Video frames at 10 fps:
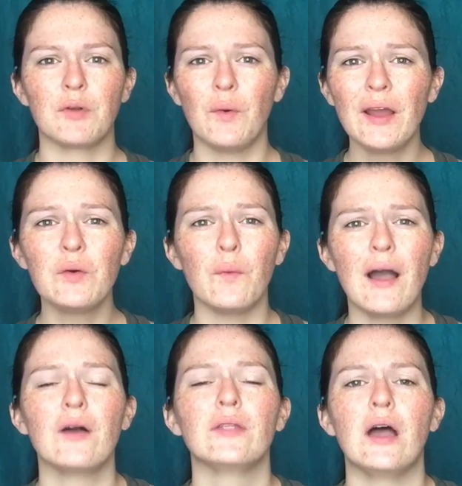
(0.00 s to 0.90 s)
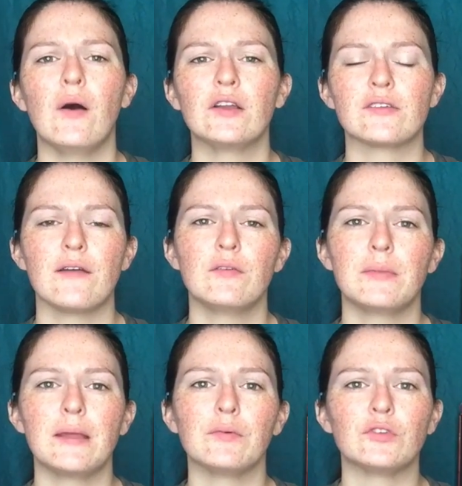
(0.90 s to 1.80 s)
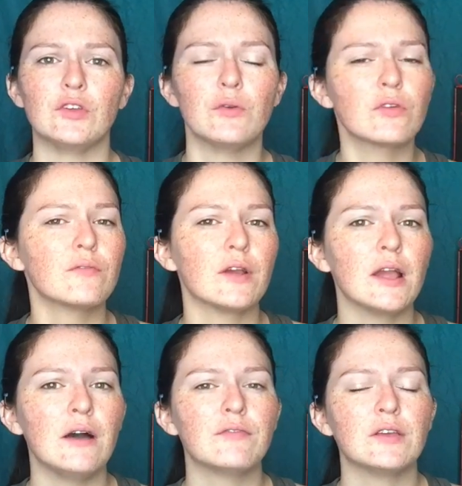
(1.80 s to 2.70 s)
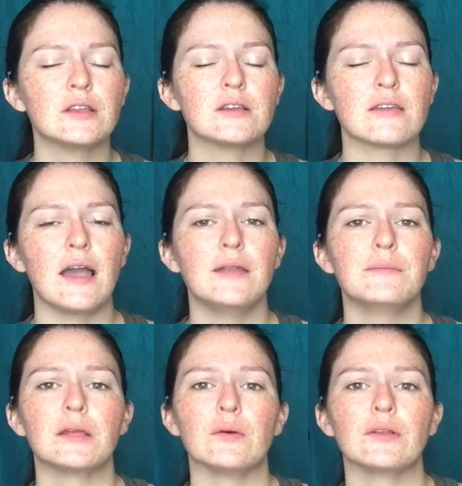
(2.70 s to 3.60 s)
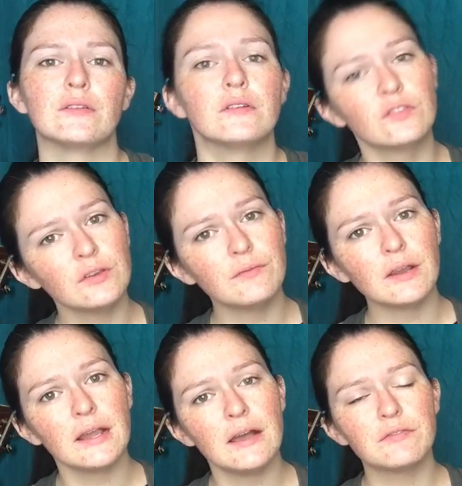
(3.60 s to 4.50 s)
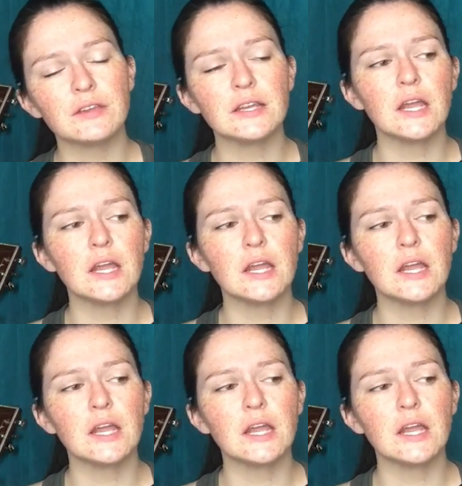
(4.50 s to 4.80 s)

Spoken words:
quite a while now. I just haven't been able to use it very often because I hadn't been going to the gym very often.